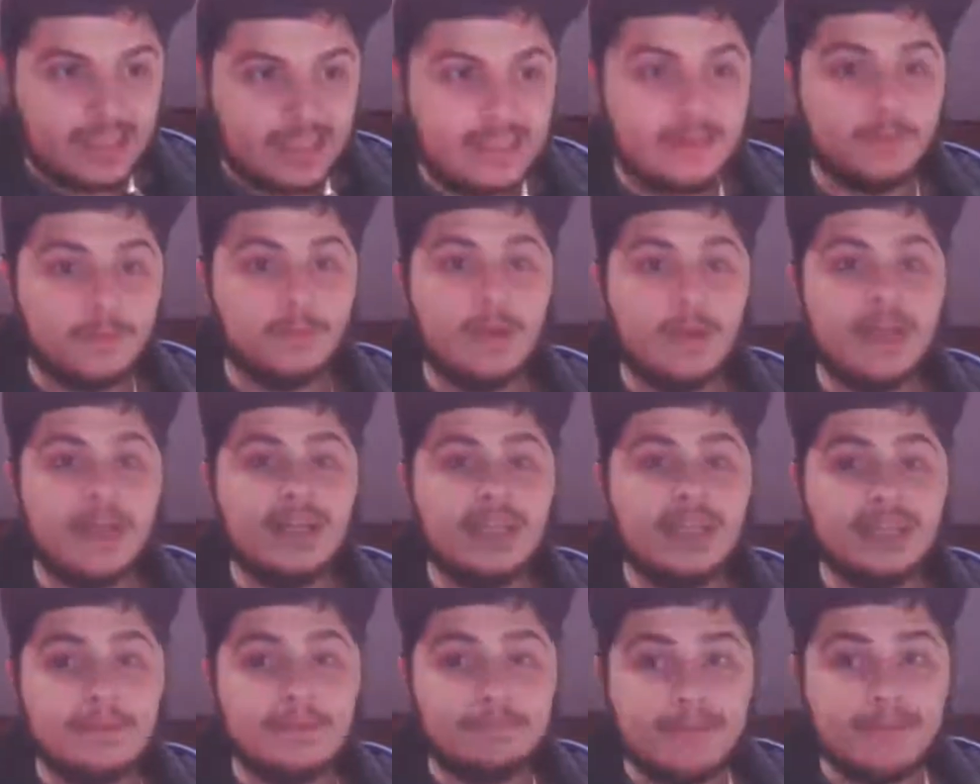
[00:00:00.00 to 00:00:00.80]
he went
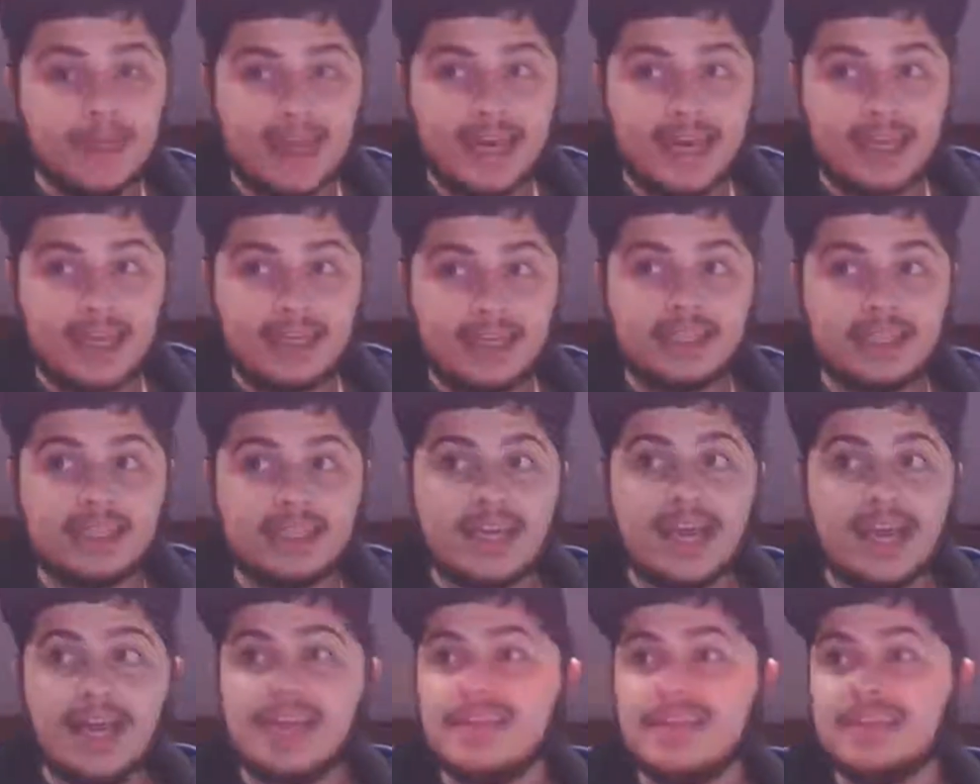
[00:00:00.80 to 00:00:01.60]
on the bed,
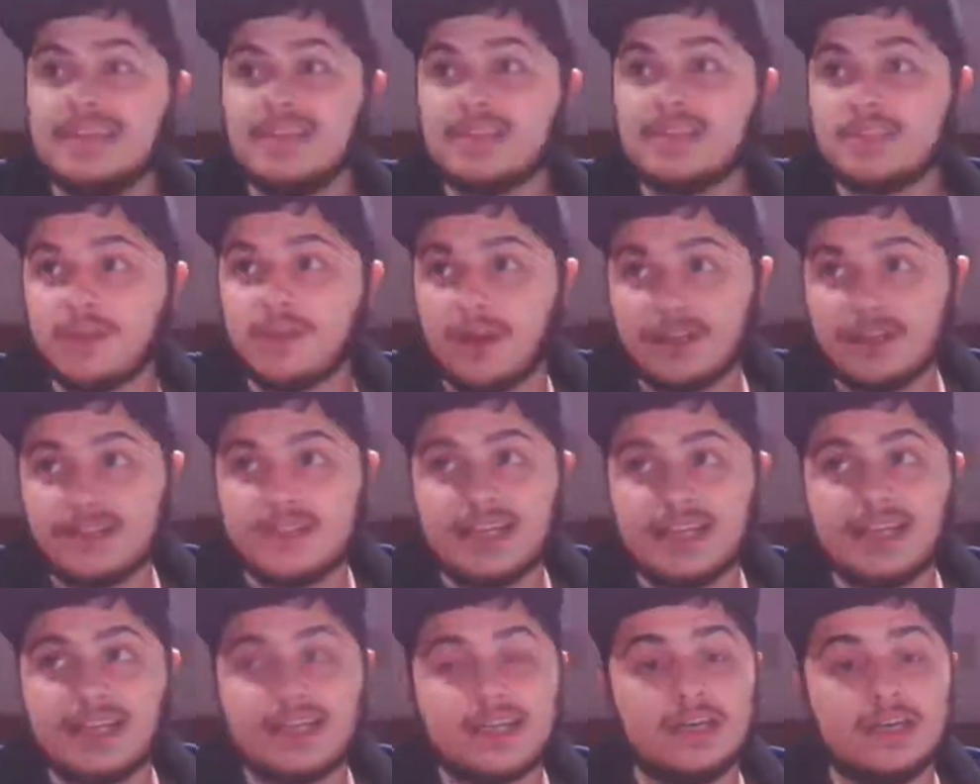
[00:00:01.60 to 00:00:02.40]
and he saw
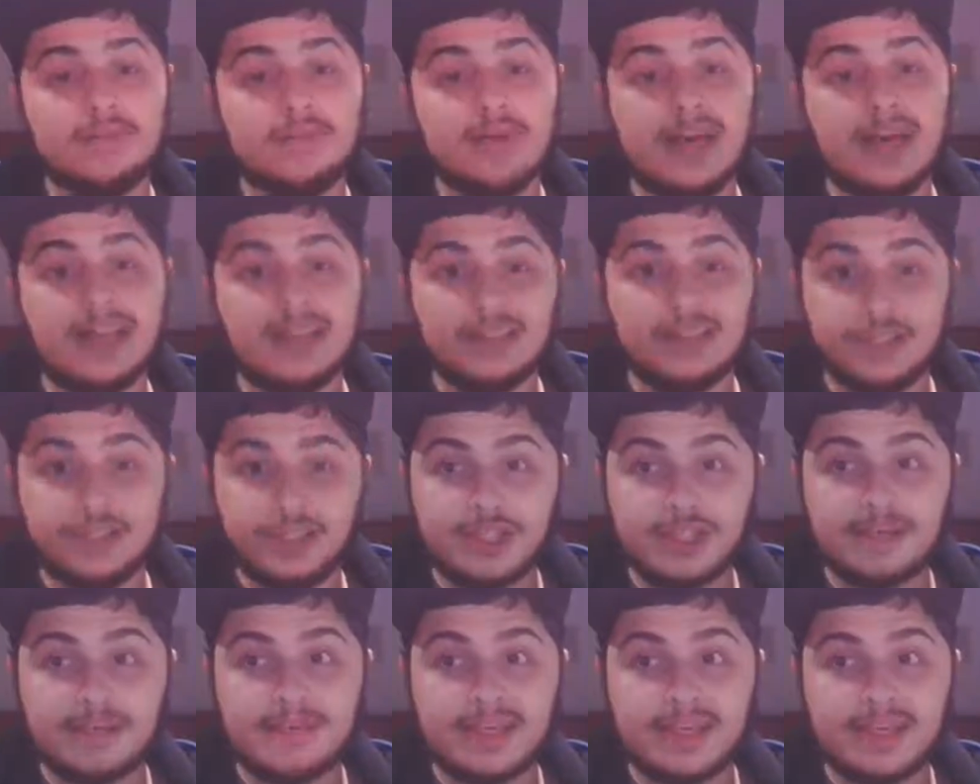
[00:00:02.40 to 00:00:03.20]
Santa come out of the
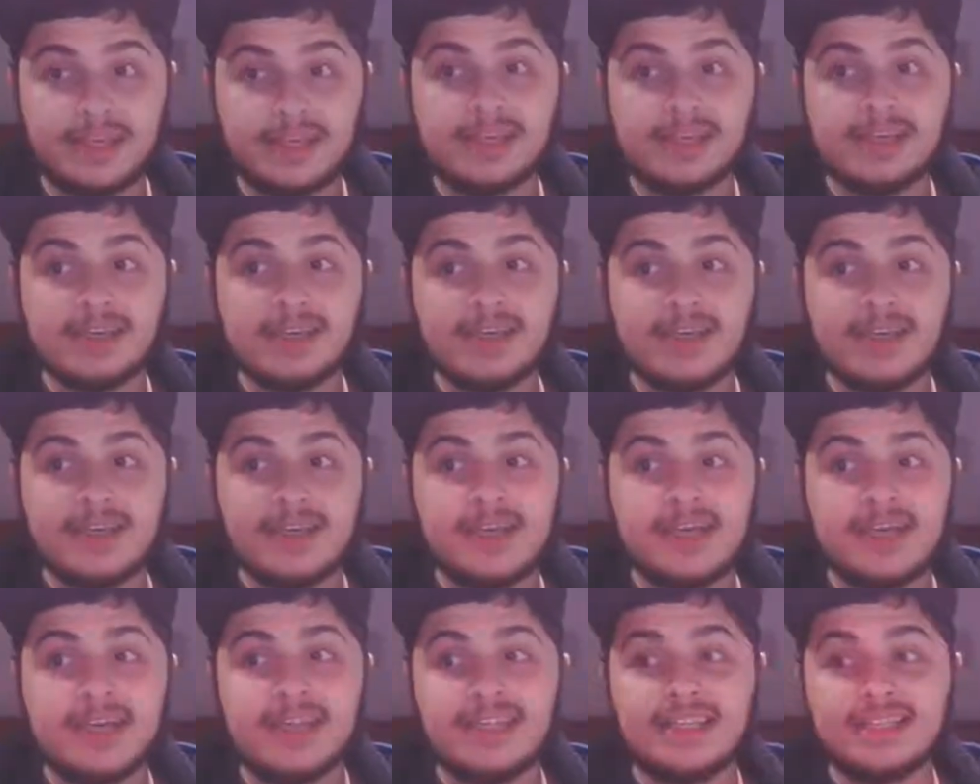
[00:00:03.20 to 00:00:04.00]
chimney.
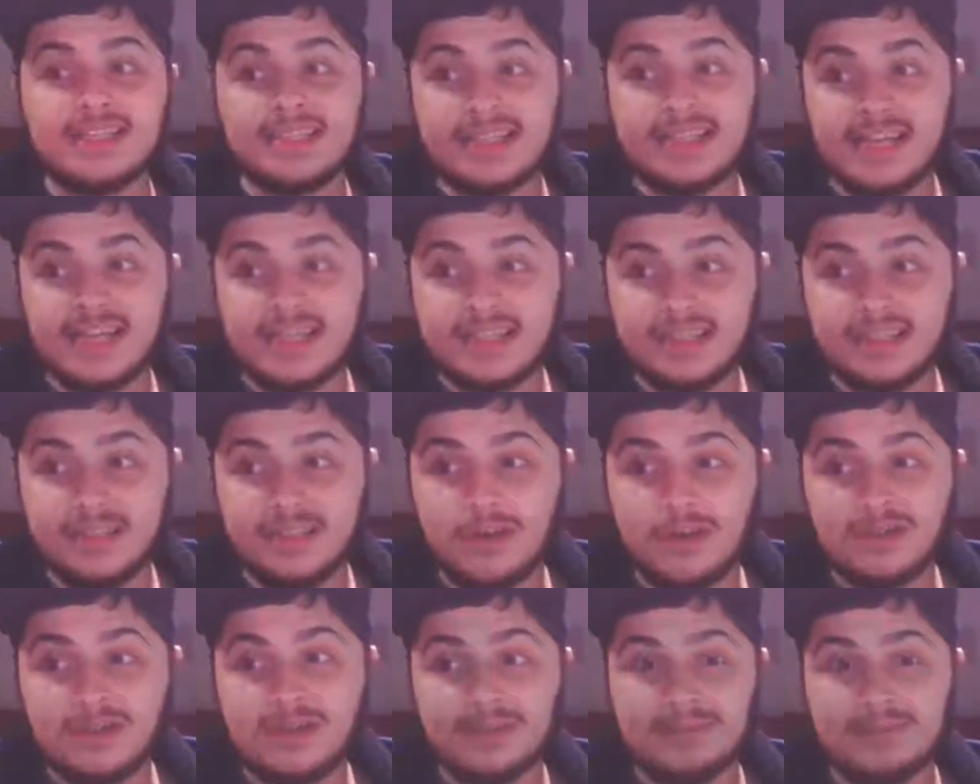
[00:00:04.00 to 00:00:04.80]
And then Santa
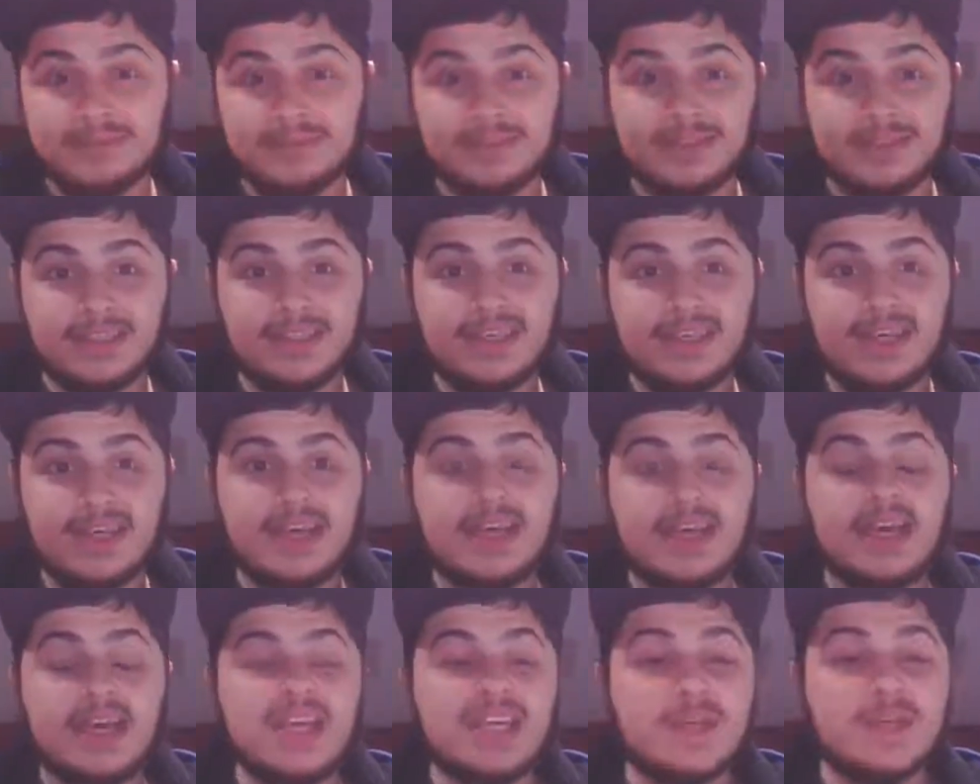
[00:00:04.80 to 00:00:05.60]
told him,
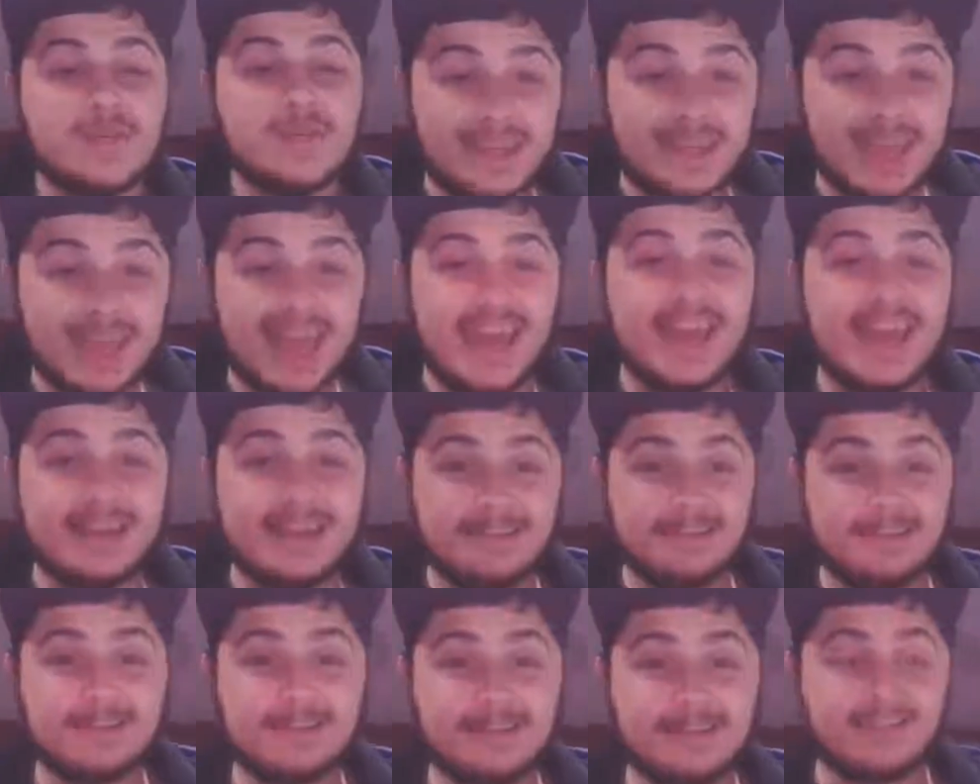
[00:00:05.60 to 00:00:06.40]
"You
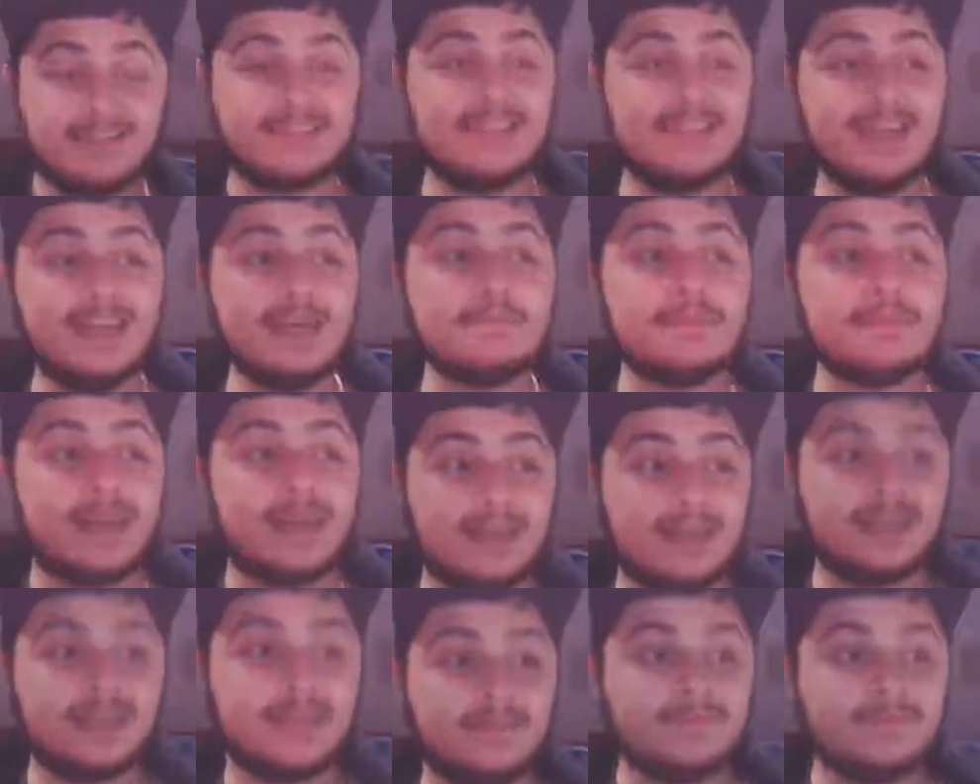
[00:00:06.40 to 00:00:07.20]
can't see me."
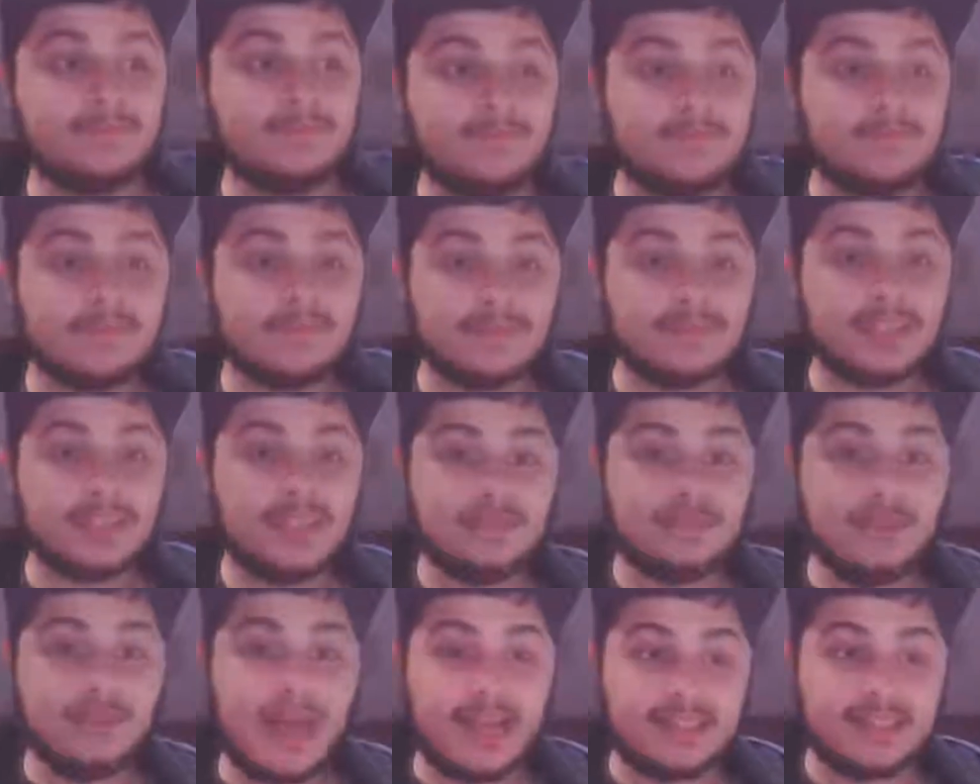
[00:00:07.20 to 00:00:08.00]

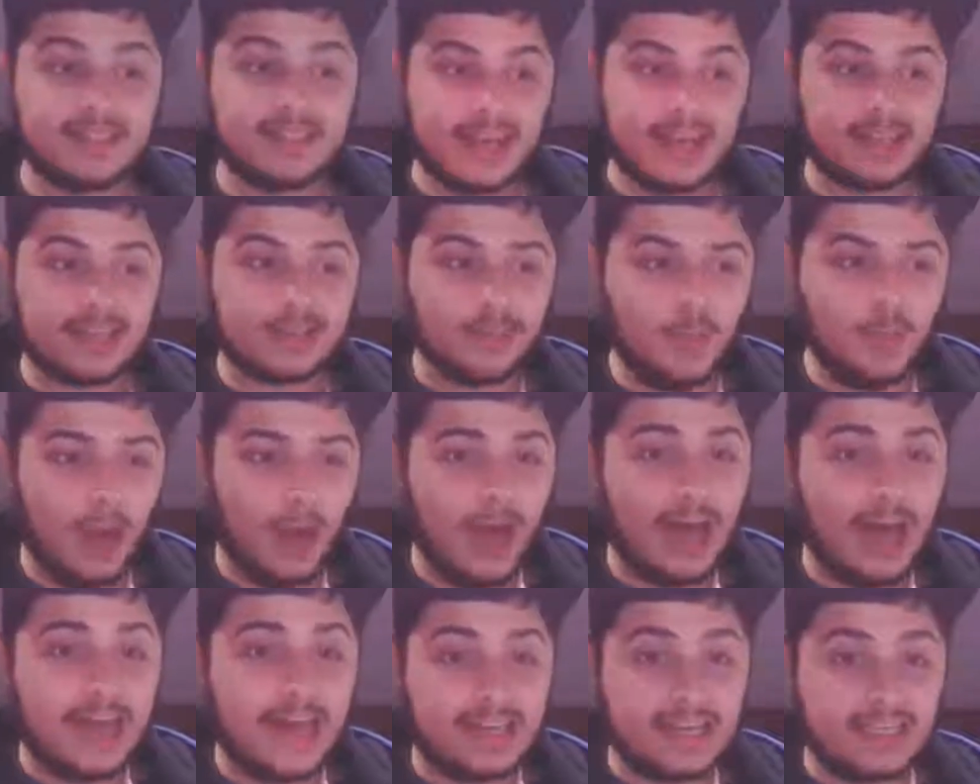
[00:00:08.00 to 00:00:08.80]
Max asks
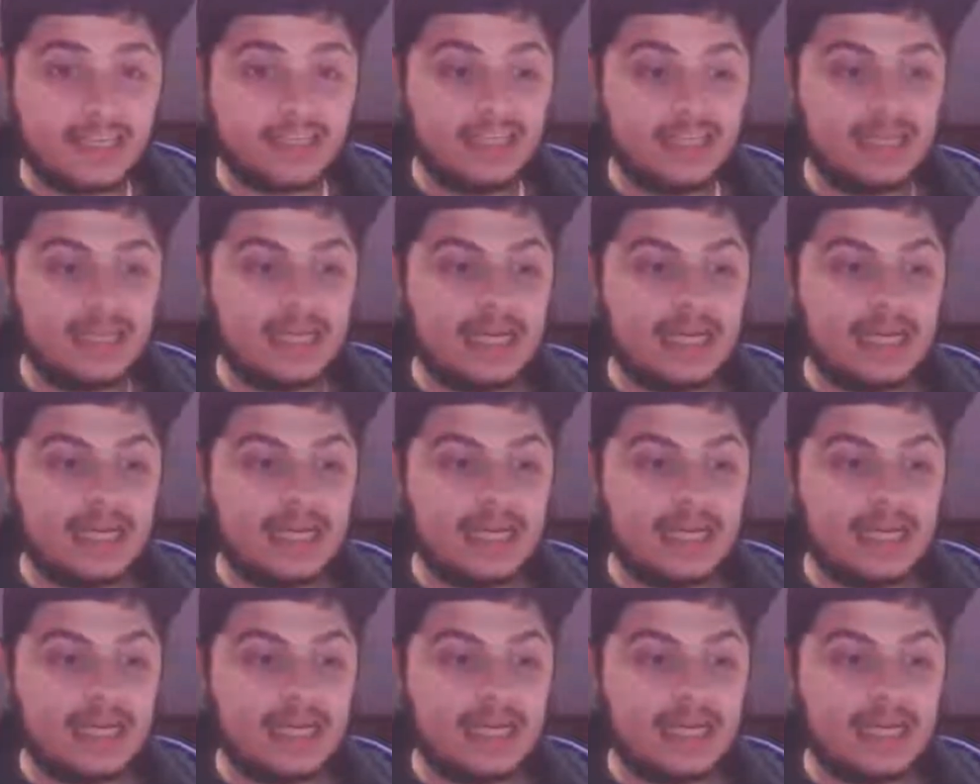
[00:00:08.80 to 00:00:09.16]
why.